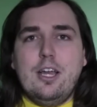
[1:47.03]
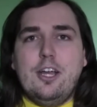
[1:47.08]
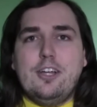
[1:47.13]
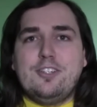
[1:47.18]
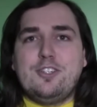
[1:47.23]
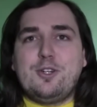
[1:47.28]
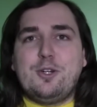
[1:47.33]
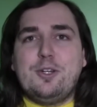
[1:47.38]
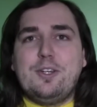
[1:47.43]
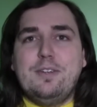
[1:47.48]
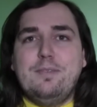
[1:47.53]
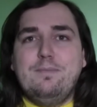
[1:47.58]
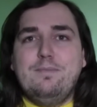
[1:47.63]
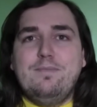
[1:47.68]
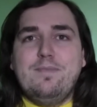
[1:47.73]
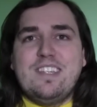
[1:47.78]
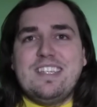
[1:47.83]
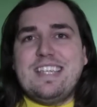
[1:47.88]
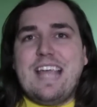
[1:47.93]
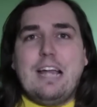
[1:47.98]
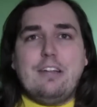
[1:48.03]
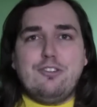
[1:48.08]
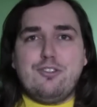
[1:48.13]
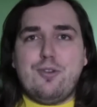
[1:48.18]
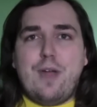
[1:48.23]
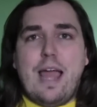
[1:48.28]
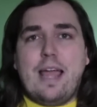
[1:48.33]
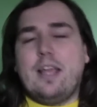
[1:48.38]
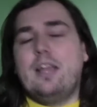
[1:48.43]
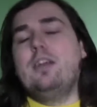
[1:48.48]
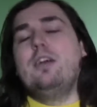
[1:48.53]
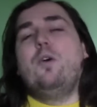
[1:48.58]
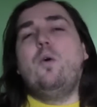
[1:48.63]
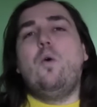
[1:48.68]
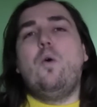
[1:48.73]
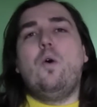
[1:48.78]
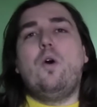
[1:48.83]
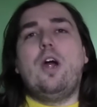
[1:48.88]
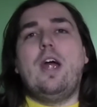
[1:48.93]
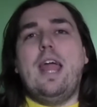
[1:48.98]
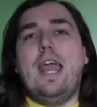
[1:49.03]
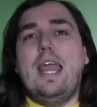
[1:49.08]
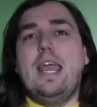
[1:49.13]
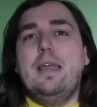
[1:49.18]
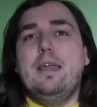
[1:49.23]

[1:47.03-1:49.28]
certain soundtrack or